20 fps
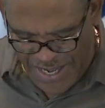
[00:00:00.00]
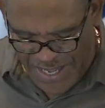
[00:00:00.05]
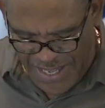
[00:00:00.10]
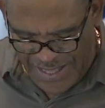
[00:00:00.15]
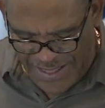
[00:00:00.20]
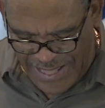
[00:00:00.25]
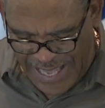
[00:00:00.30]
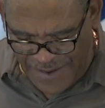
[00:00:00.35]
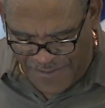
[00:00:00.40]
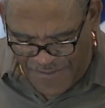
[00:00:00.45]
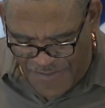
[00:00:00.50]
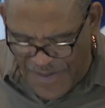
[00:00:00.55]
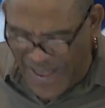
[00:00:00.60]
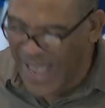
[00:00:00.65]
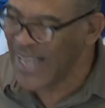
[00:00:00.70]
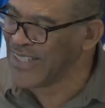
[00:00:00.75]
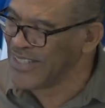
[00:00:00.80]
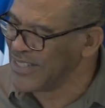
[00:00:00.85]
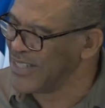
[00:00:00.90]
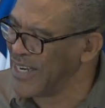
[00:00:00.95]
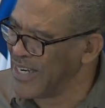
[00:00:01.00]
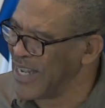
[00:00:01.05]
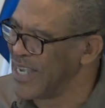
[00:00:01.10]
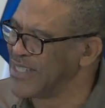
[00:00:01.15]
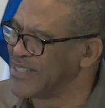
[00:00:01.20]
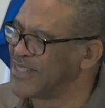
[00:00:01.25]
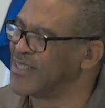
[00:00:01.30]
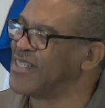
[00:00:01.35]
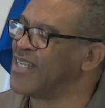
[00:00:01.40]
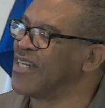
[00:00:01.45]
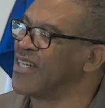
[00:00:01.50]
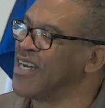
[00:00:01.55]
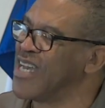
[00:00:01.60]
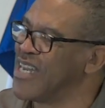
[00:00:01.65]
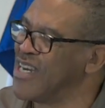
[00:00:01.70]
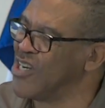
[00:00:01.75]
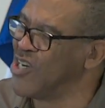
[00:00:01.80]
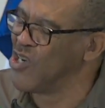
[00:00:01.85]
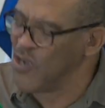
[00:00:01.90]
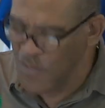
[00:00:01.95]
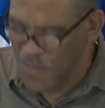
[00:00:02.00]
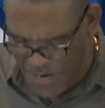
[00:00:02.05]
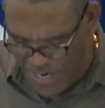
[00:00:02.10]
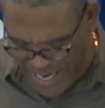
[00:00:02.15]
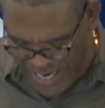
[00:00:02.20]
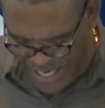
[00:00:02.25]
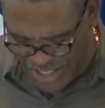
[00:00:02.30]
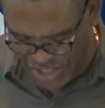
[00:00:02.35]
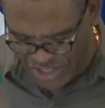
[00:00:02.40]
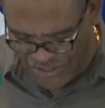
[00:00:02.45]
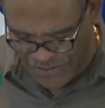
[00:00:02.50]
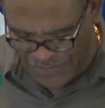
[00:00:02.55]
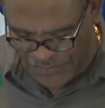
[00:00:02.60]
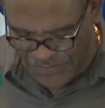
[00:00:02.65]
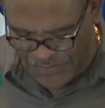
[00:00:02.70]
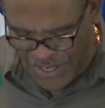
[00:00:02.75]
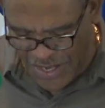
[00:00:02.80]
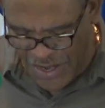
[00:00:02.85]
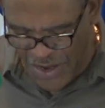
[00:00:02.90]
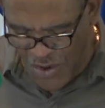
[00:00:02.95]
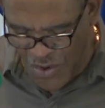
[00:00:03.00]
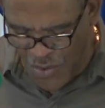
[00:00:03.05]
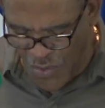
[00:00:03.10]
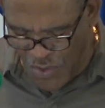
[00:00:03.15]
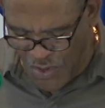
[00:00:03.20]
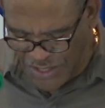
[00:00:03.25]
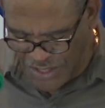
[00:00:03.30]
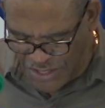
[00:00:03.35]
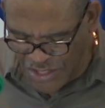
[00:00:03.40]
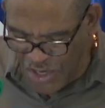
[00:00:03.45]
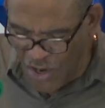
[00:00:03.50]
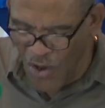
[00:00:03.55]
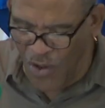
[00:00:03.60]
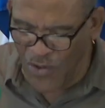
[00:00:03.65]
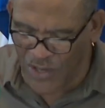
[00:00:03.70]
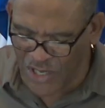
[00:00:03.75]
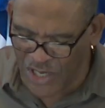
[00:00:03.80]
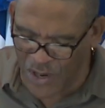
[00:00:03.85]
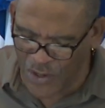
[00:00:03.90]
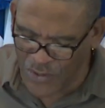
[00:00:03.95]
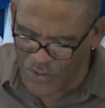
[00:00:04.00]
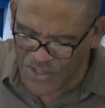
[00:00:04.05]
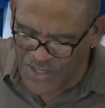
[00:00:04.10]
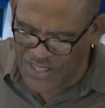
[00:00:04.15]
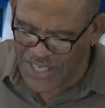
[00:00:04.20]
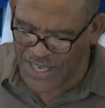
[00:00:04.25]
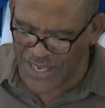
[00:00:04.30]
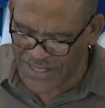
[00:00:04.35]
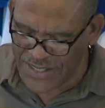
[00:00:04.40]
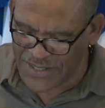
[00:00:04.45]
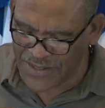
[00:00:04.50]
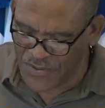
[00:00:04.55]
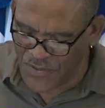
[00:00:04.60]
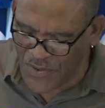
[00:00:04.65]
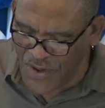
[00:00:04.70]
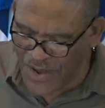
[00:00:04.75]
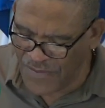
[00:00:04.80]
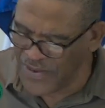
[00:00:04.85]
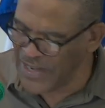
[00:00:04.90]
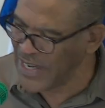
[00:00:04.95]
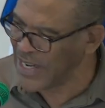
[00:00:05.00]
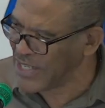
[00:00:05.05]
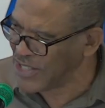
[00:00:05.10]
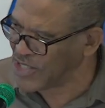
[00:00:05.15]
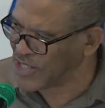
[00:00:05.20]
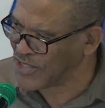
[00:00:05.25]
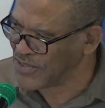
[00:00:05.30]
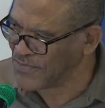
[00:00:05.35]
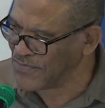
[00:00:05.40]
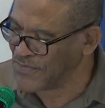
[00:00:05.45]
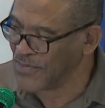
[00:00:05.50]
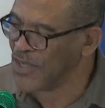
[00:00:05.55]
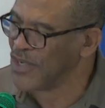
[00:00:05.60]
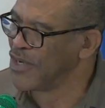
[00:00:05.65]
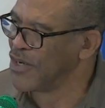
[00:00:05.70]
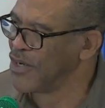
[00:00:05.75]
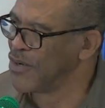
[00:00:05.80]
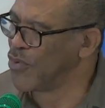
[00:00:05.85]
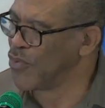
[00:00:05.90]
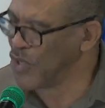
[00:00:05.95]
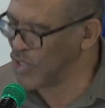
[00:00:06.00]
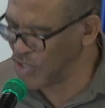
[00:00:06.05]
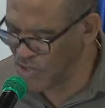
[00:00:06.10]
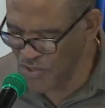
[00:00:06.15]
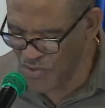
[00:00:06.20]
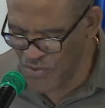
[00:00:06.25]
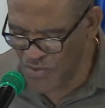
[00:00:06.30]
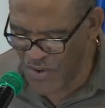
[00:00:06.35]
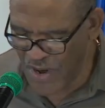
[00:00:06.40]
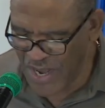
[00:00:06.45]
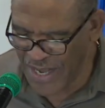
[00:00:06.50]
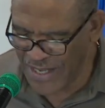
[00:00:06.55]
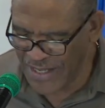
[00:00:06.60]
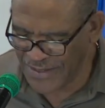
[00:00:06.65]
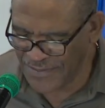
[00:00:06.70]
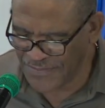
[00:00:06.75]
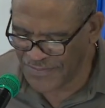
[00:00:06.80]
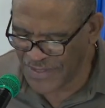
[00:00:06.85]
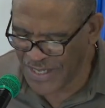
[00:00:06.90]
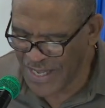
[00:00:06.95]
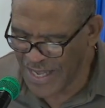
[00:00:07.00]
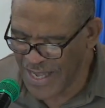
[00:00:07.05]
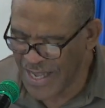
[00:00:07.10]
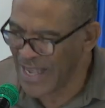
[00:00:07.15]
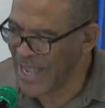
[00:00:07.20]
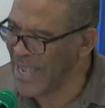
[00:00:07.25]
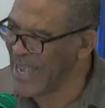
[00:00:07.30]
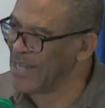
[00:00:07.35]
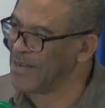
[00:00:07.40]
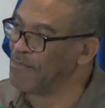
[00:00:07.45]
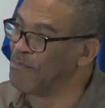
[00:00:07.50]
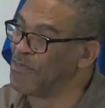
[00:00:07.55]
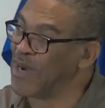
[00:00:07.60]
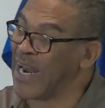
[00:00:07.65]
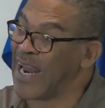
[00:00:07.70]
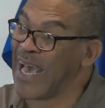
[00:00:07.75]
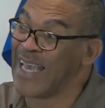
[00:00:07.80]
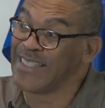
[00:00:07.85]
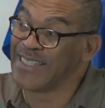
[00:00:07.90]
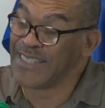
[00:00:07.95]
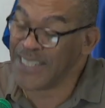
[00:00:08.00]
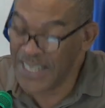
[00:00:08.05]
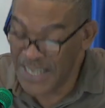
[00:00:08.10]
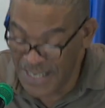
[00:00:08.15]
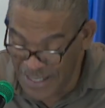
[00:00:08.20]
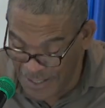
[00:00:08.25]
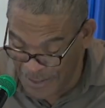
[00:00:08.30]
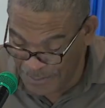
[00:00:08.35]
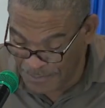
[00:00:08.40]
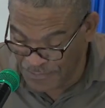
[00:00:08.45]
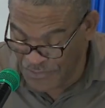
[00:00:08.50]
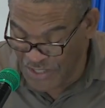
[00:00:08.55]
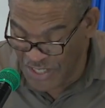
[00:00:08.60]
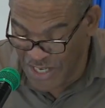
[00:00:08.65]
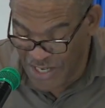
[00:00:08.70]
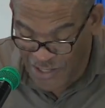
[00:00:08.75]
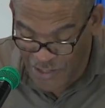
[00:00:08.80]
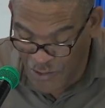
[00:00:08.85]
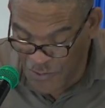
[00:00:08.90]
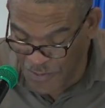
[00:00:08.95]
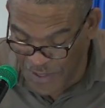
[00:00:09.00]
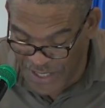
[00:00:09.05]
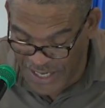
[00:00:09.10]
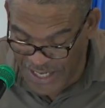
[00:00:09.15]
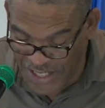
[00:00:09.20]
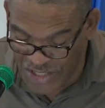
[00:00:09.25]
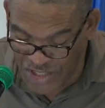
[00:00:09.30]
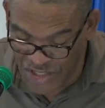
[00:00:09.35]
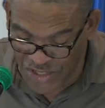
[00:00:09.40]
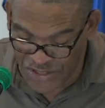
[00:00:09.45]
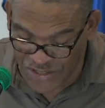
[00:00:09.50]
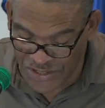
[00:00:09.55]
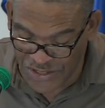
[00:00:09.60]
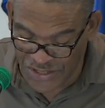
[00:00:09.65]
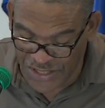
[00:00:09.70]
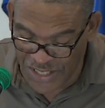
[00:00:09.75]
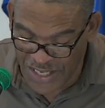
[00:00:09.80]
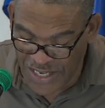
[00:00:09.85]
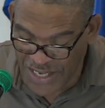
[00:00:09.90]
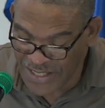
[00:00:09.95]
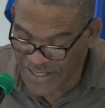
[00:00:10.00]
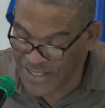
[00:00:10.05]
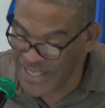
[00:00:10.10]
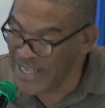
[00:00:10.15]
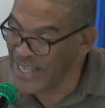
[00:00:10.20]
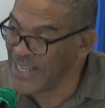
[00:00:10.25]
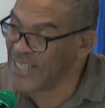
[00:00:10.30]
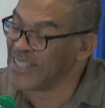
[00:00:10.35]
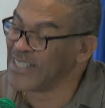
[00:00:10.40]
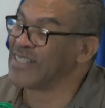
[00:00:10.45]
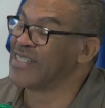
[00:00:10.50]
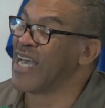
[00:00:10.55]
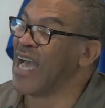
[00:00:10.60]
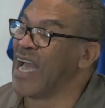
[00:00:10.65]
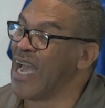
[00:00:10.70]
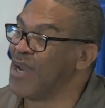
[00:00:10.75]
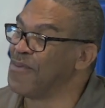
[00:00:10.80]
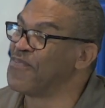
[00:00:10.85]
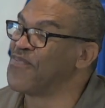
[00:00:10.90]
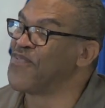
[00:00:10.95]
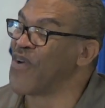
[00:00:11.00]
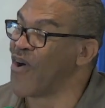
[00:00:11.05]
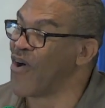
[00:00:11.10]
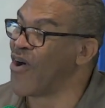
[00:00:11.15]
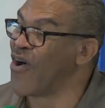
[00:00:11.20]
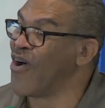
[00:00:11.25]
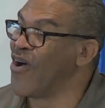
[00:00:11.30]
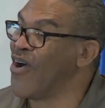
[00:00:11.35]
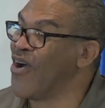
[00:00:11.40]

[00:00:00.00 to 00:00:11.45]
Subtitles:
that validates the illumination. Once the Holy Ghost takes revelation, what you read, and lights it up in illumination, then it's time for